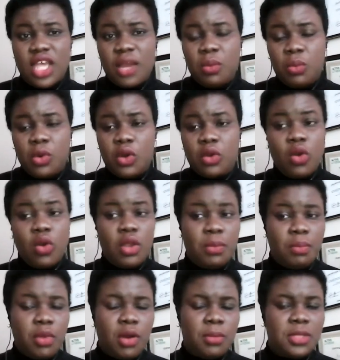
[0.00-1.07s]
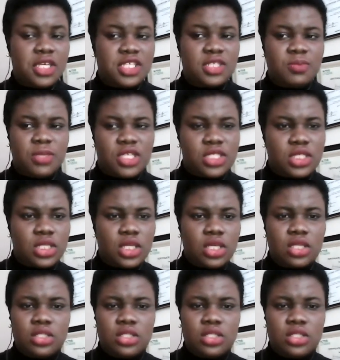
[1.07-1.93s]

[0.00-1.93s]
at work or in public spaces.